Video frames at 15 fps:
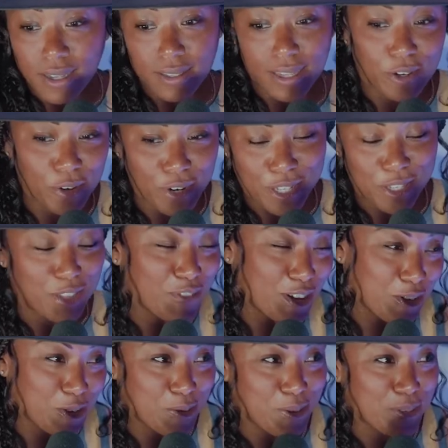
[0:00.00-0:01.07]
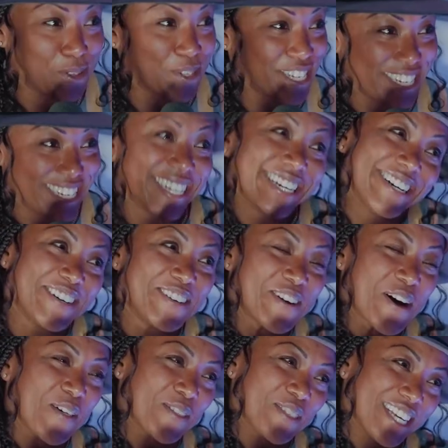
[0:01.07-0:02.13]
that creates the vegetables and
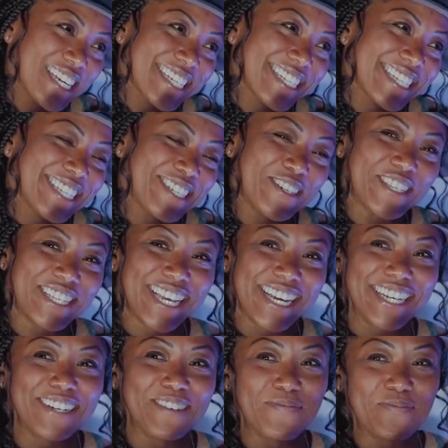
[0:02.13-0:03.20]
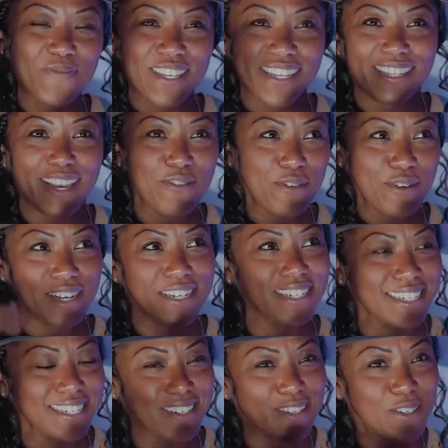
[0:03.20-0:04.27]
all the things. It's just like never
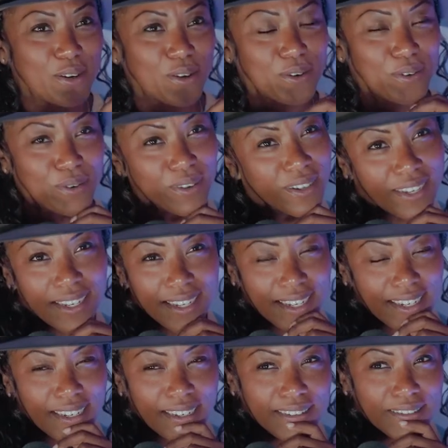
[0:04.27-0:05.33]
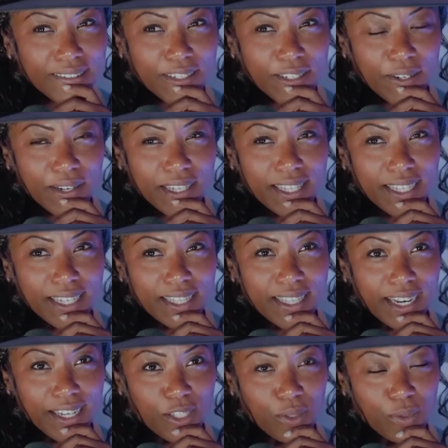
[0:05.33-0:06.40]
ending. So, you know, I think
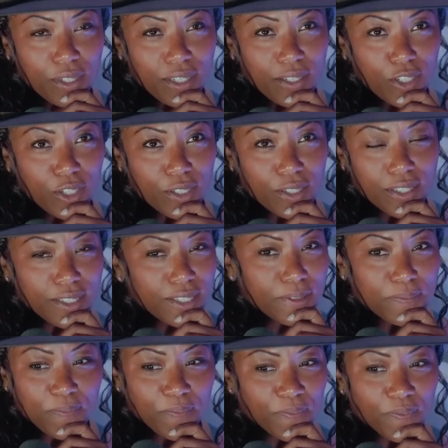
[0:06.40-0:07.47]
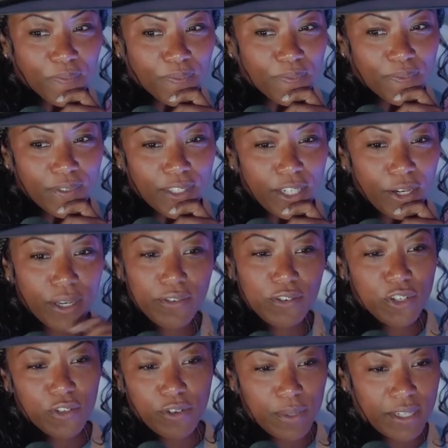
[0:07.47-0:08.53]
that's really just, you know, even
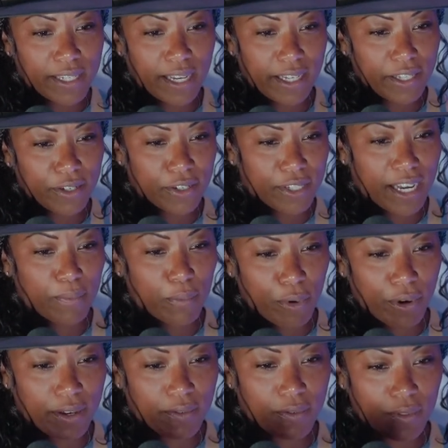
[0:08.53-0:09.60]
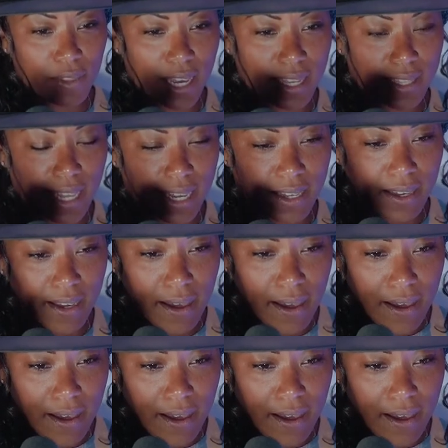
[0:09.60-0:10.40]
just from a cellular standpoint, that like